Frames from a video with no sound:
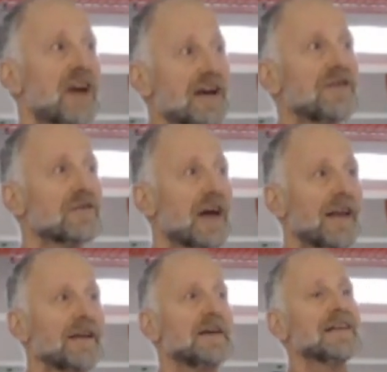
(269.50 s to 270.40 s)
trainer
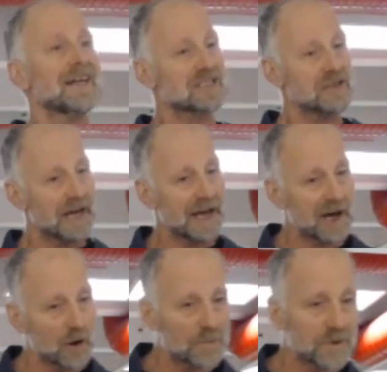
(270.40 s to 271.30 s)
then that's going to
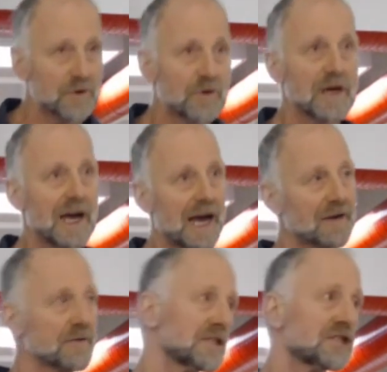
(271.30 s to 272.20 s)
help you
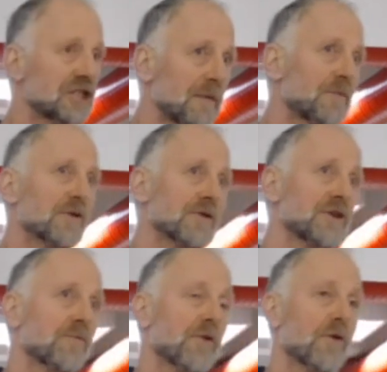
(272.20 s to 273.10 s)
and really shape your
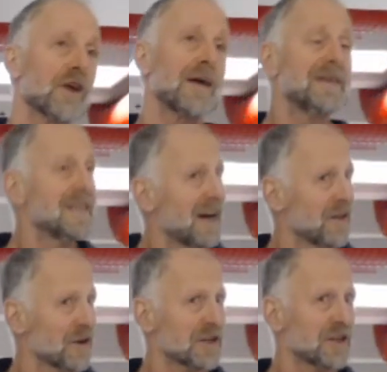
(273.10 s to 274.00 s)
program.
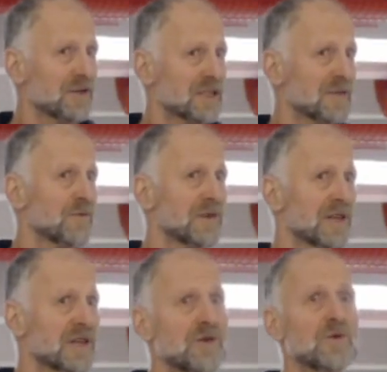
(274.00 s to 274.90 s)
And they're going to do some
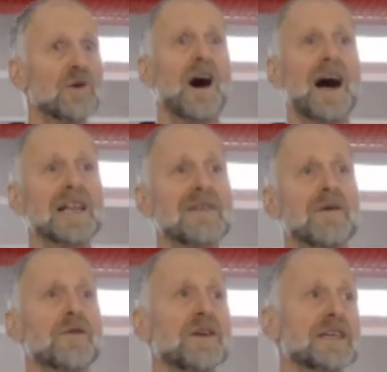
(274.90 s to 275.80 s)
really cool
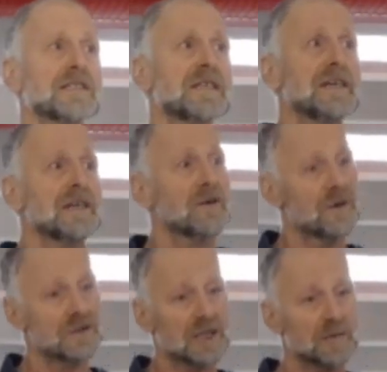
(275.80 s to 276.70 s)
high-level things.
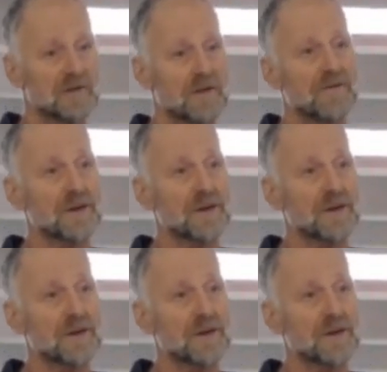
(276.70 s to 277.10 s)
There's a little bit of a